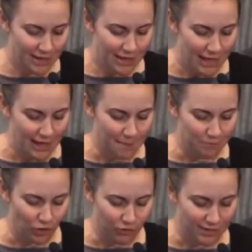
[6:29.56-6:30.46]

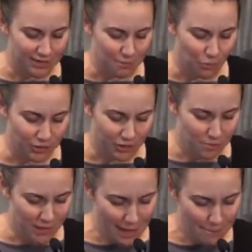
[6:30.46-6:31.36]
At some point I hope
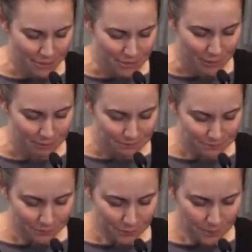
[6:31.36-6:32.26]
that happens. But
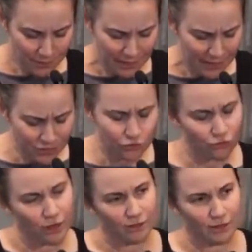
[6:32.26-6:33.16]

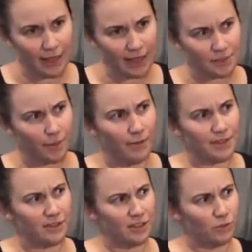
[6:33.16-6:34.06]
industry
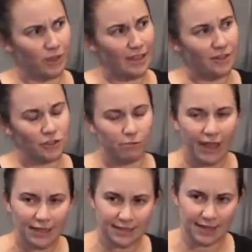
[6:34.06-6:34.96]
experimented this with their energy
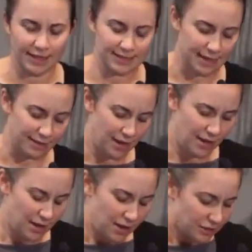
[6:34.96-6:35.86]
ratings data set.
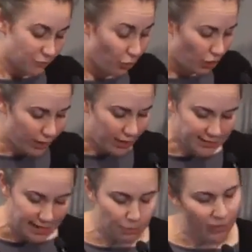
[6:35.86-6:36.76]
It's a very quick
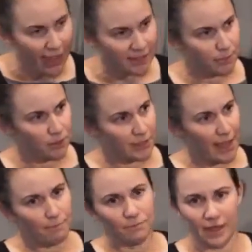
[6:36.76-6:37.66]
example. They had to build an
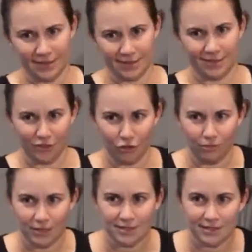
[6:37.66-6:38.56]
app, as
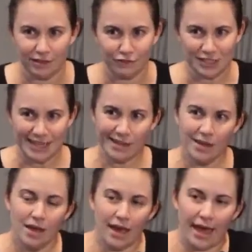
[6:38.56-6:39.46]
ministers love to see,
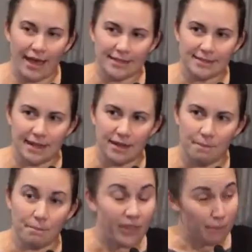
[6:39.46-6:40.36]
and
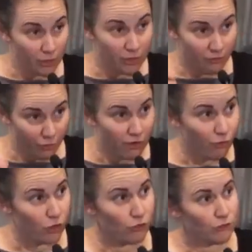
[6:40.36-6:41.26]
but they built a very,
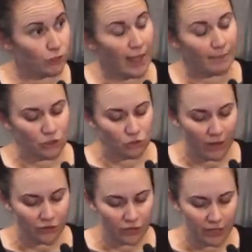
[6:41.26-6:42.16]
very useful app to
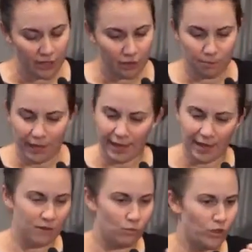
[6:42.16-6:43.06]
actually
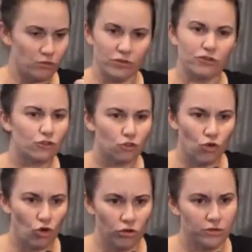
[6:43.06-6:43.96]
compare when you're in the
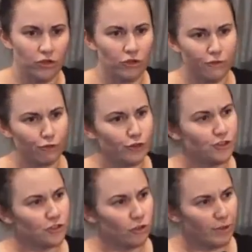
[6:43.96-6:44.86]
store, your fridges
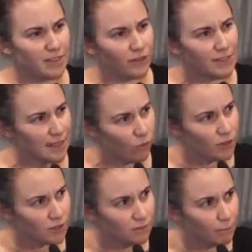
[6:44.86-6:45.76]
and all the rest of it, and see
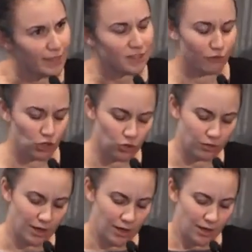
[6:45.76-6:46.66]
what's best for you.
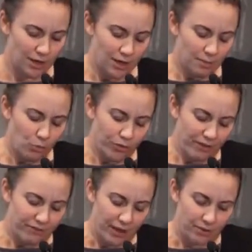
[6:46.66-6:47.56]
But what they
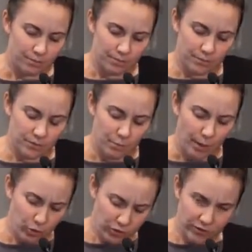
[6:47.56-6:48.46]
found, by
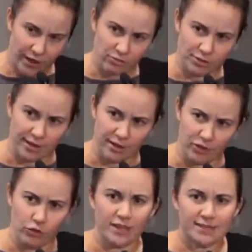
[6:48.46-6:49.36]
putting the data on
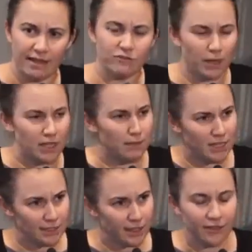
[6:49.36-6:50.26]
data.gov.au, they saved money
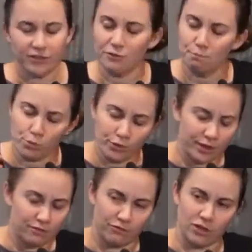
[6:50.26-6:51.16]
immediately, and there's a
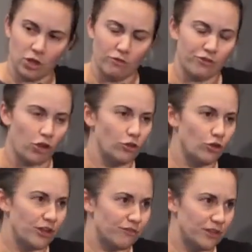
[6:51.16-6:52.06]
brilliant video, if you go
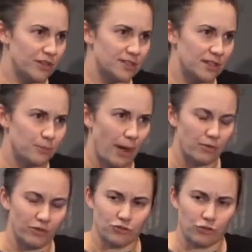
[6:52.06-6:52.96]
looking for this, that Department
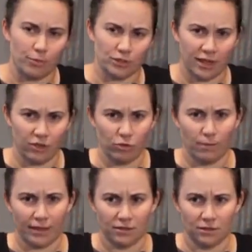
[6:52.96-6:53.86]
of Industry put together with
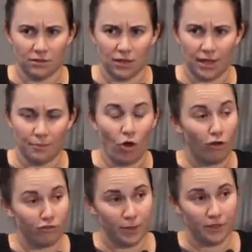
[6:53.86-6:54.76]
Martin
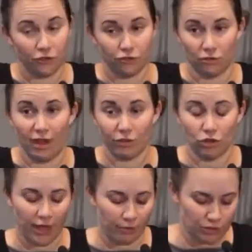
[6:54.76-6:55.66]
Hoffman that you should have a
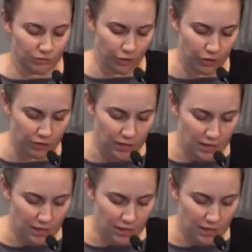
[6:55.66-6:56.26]
look at, which is very good.